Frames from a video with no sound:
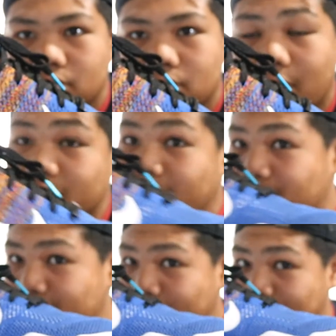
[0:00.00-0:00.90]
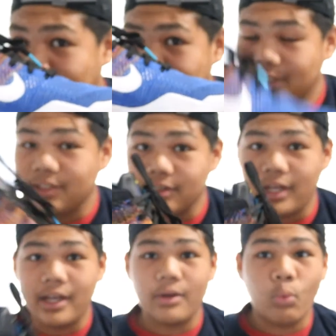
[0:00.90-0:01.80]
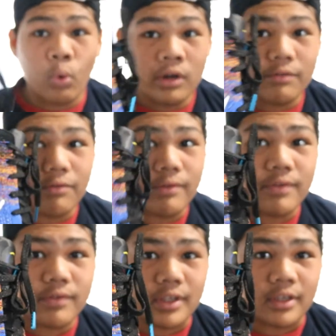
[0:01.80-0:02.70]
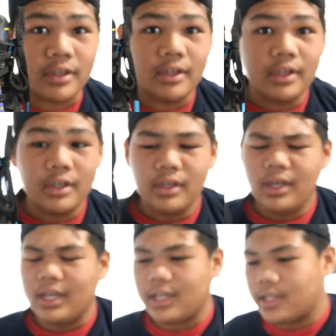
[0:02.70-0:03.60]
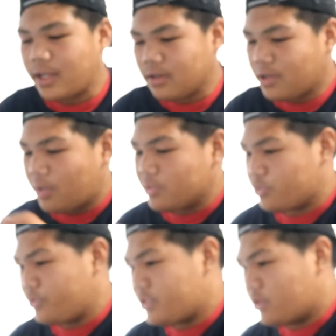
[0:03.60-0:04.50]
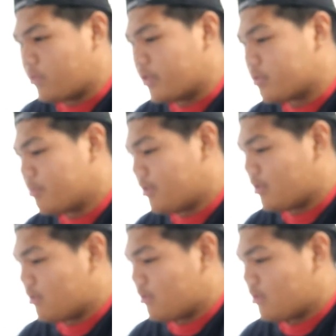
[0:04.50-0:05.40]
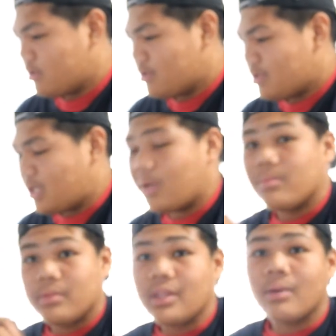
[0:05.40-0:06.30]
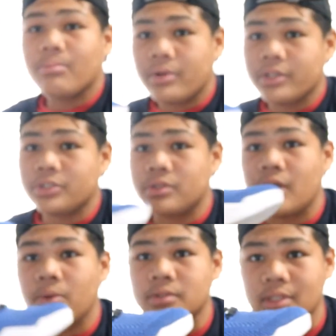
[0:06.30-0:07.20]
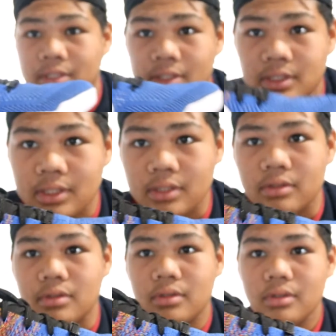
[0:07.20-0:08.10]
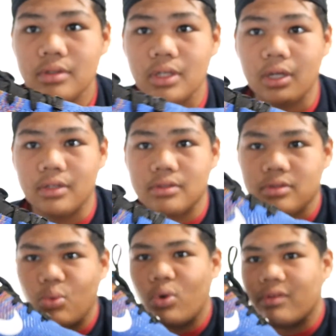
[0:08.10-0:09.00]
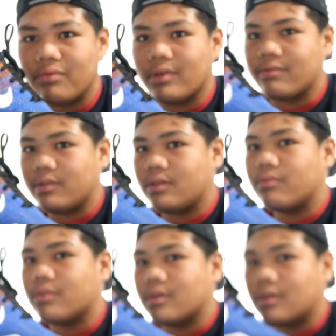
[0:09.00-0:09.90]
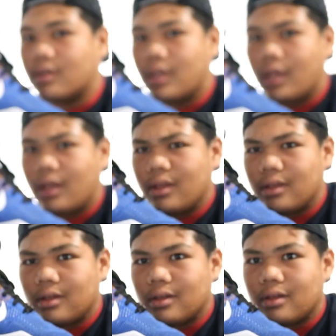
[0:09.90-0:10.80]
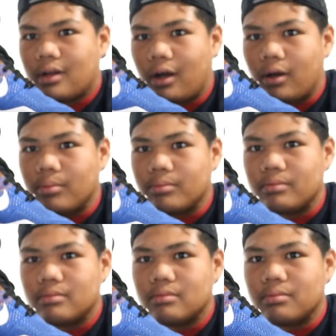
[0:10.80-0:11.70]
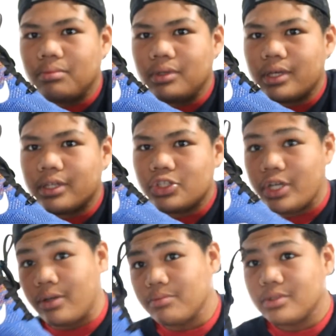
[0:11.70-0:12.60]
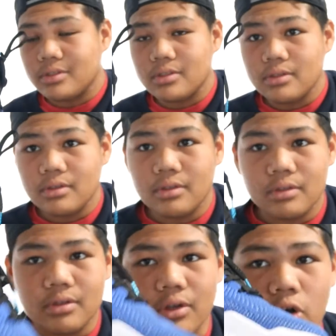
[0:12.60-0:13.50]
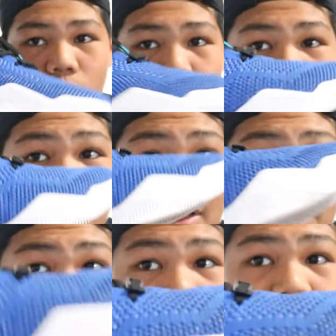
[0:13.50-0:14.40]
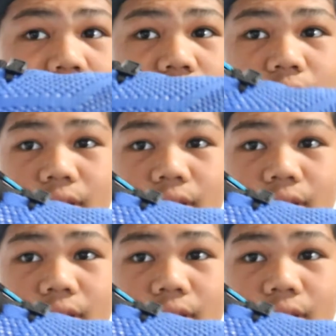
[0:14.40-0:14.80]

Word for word: I actually got these for a steal at 150. And I don't know how much retail was, but uh, I'm pretty sure that was a steal because 150 for um, BHMs, Kobe 11s,